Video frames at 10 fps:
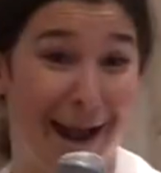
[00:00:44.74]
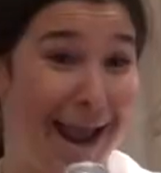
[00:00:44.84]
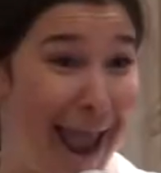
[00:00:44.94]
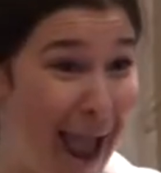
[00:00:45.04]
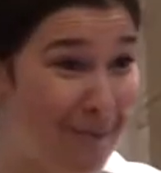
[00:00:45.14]
when
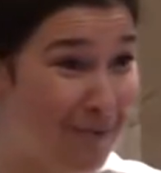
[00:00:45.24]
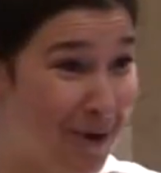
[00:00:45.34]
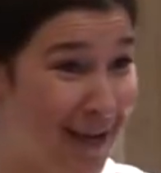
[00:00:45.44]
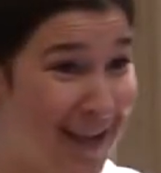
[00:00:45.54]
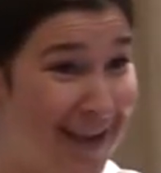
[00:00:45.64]
I am
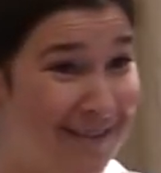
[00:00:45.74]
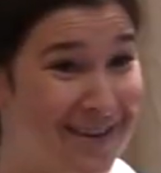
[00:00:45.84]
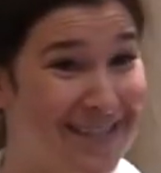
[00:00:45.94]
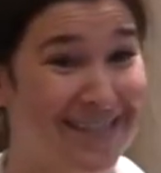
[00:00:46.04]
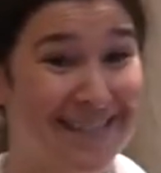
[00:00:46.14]
working,
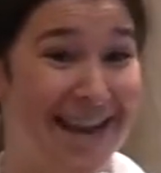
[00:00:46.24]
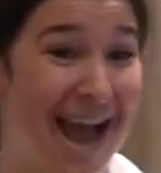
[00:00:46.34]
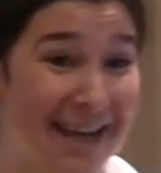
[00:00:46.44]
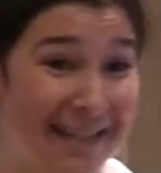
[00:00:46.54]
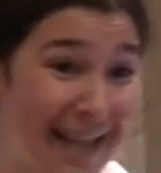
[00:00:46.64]
which is an
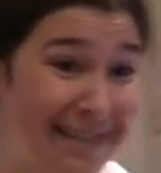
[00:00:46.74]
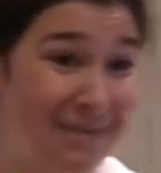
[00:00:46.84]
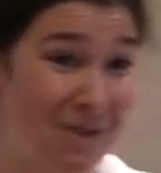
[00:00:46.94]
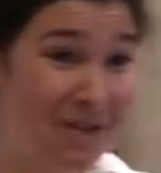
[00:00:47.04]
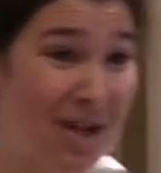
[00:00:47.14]

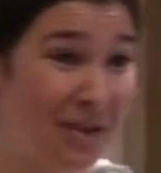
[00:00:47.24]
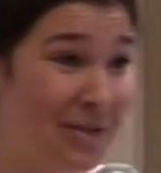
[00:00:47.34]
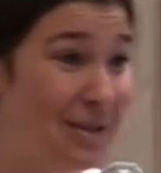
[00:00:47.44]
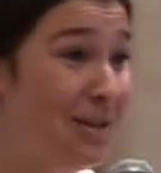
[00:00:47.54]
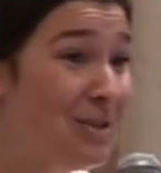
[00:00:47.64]
adolescent mental health
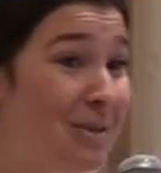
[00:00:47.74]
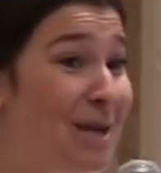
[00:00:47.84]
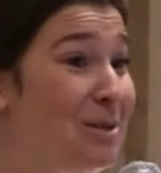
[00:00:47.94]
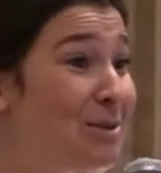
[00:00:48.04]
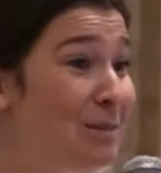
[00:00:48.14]
center. So
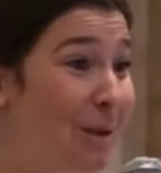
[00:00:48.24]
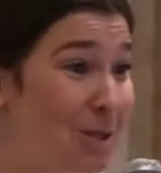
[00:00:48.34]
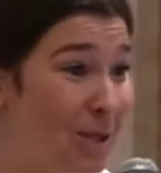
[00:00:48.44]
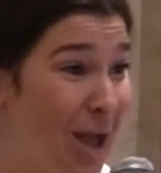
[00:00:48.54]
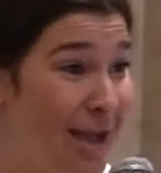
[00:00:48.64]
I do
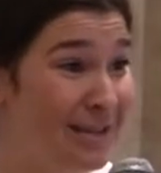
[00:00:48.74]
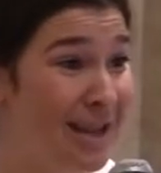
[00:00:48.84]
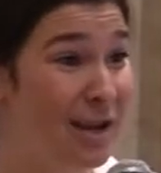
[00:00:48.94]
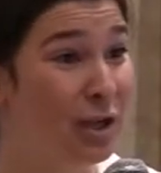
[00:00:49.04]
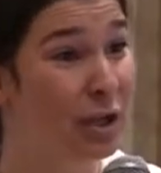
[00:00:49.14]
specialize
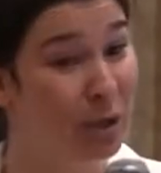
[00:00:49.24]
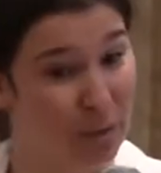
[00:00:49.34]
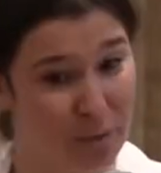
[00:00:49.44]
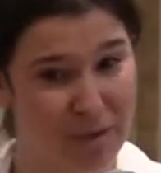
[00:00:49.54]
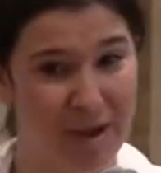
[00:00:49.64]
in
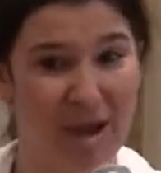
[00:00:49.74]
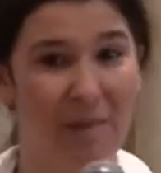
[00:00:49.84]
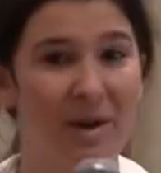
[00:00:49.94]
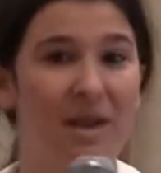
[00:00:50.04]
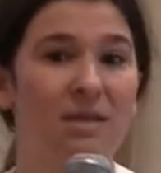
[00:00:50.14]
youth,
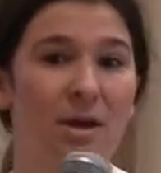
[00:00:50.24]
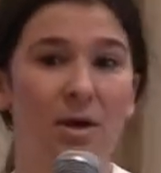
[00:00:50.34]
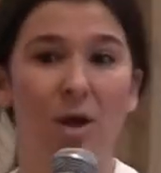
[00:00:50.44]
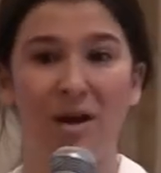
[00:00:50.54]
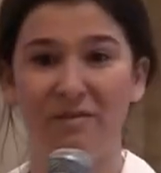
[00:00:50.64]
but I think
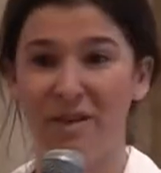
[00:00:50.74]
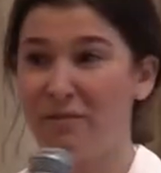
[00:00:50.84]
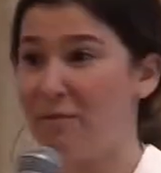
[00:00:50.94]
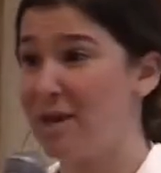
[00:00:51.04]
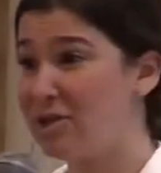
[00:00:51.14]
a lot of the
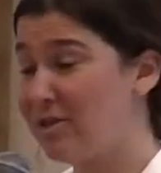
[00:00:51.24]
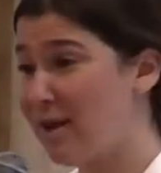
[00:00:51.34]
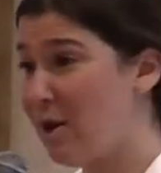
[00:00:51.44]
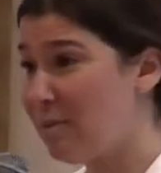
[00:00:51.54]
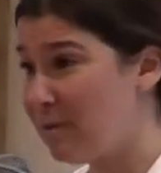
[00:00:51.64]
information
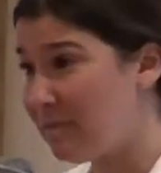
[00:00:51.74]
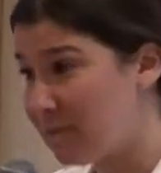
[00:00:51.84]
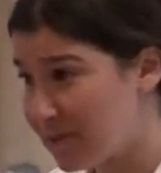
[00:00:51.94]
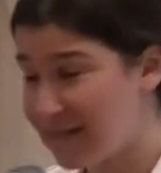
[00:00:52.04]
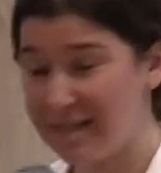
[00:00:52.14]
that I'll be
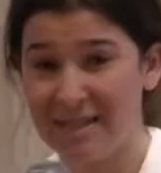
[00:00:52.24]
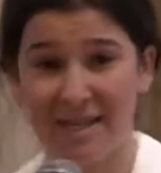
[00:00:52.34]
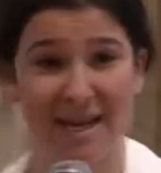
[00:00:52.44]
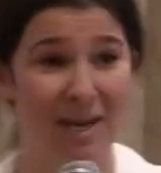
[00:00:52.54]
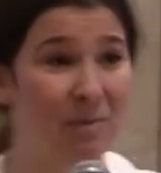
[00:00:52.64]
presenting
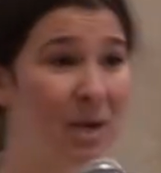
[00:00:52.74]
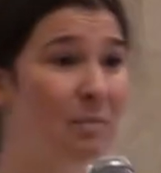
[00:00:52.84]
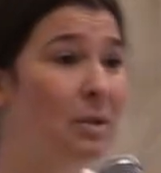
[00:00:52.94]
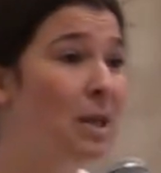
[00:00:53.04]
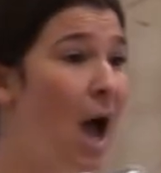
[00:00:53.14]
today can be
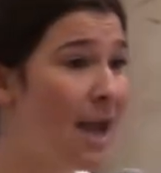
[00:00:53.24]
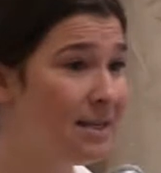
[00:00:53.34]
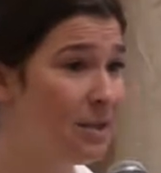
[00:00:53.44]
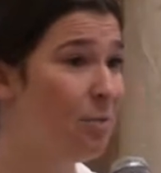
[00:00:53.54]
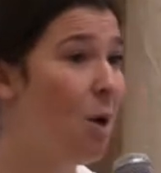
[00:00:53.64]

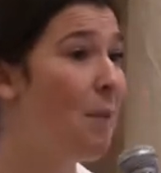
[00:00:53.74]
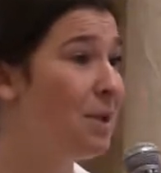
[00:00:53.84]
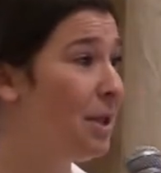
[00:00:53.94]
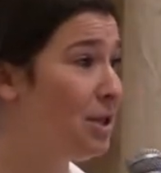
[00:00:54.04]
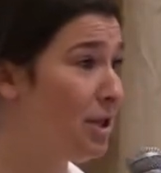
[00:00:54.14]
applied to the
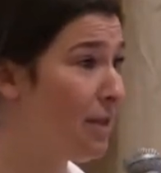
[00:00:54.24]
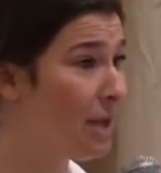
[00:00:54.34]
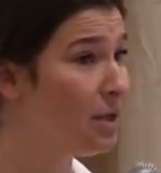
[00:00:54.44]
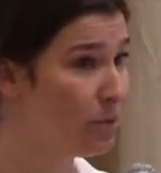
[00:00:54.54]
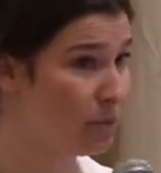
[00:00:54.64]
population
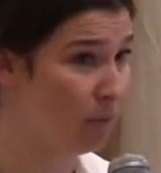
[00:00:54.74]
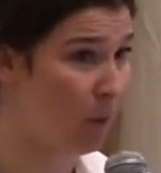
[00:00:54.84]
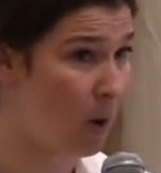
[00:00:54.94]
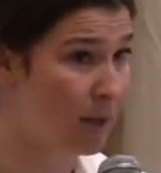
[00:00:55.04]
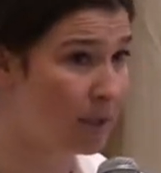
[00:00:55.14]
that you
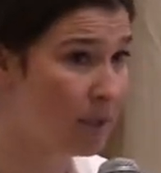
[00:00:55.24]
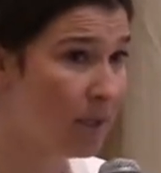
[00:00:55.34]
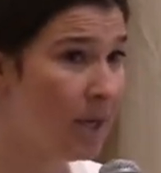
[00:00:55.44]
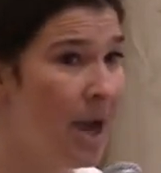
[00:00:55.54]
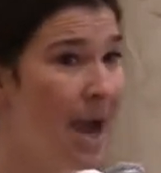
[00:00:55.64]
support.
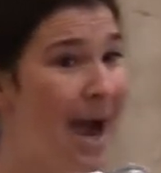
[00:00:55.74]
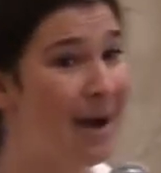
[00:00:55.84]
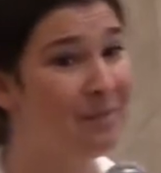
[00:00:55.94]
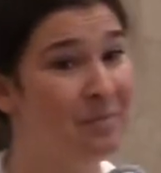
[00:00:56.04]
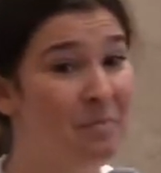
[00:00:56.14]

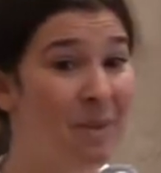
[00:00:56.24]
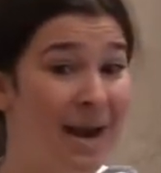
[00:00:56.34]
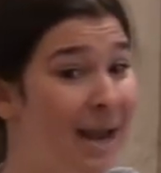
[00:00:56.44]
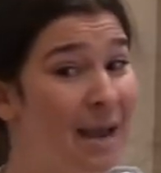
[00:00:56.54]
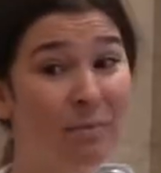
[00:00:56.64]
Um, but
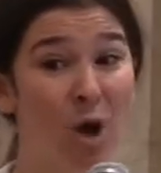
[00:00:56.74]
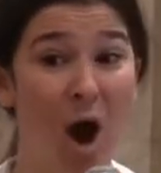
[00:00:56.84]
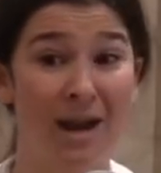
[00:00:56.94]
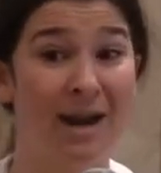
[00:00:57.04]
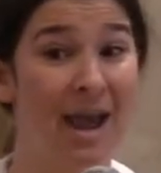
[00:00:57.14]
I am
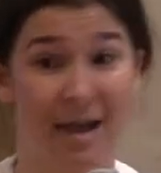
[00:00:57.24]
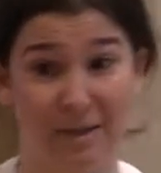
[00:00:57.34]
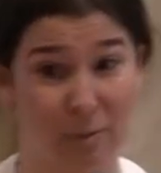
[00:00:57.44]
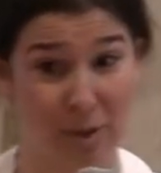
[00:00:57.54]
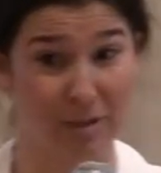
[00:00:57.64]
not an
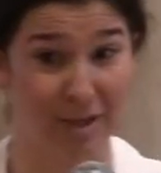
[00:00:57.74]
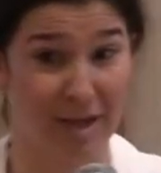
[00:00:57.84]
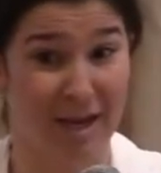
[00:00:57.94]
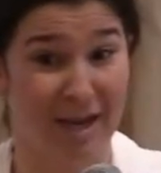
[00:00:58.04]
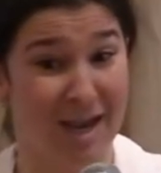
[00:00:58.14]
expert
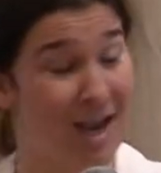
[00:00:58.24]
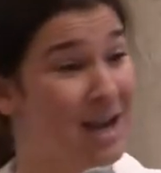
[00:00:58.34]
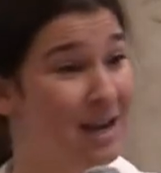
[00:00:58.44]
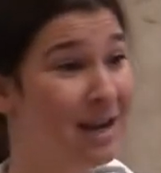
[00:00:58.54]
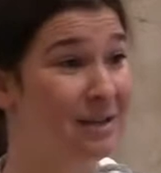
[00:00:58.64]

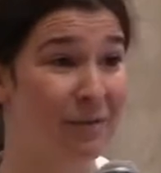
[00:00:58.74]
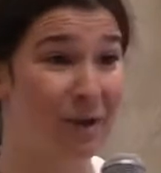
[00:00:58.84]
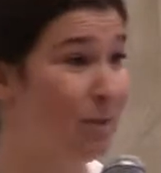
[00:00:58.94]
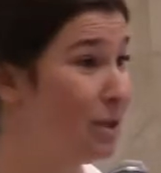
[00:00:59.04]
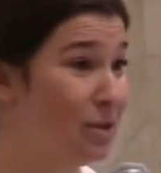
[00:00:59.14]
in
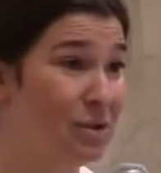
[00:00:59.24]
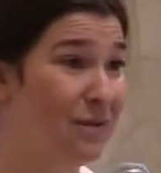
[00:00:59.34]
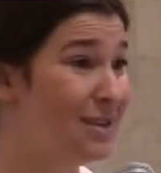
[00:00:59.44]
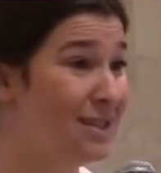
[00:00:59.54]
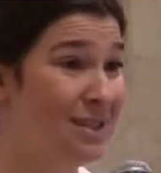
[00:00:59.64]
developmental
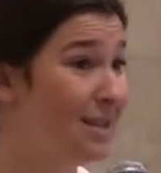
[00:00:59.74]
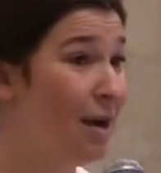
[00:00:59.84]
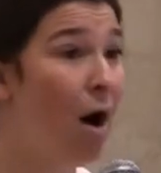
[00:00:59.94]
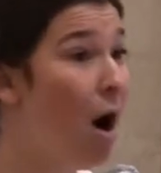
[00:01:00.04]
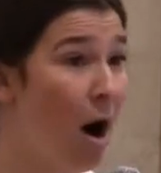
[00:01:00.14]
services
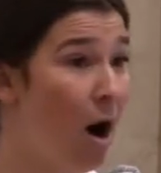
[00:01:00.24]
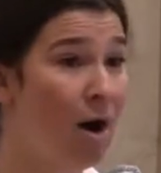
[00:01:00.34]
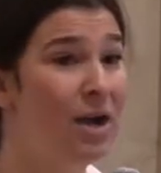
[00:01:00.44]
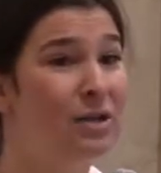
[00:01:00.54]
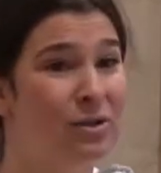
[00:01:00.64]
at all.
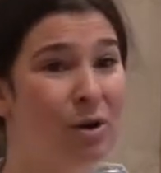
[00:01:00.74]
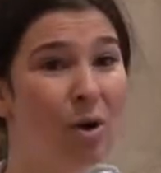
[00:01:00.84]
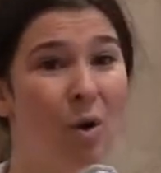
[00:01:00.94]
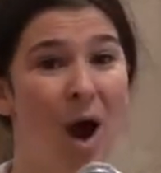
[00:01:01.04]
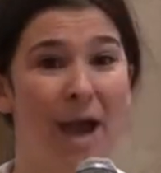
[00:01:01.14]

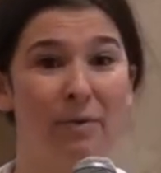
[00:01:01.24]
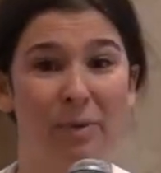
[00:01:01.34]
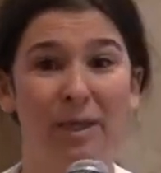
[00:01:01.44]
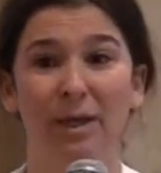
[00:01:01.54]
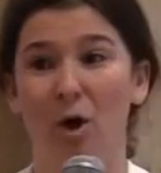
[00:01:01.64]
So I
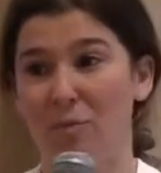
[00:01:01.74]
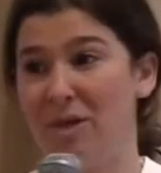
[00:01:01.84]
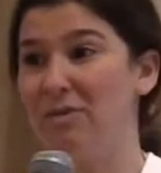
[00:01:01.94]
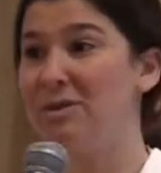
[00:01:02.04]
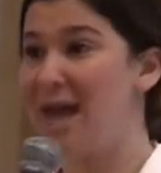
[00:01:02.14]
really hope
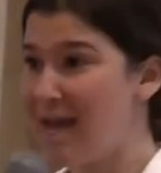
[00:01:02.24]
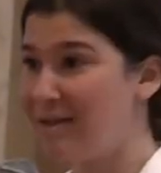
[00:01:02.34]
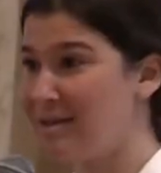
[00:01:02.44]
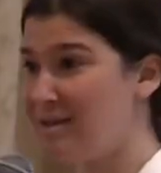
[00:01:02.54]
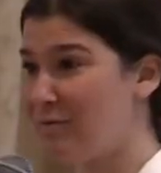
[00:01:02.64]
that you
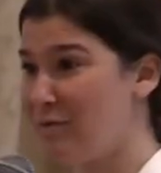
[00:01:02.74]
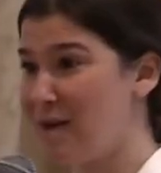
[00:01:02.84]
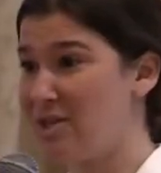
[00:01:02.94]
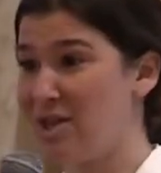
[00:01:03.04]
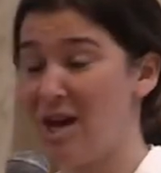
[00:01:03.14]
take this
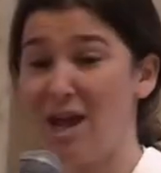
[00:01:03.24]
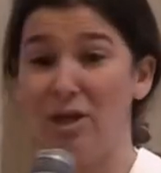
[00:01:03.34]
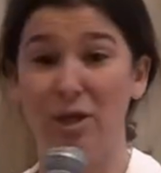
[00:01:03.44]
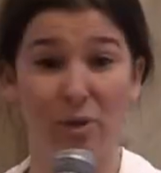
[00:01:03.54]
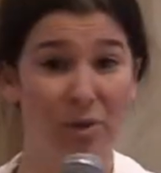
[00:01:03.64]
information
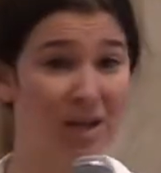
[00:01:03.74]
and you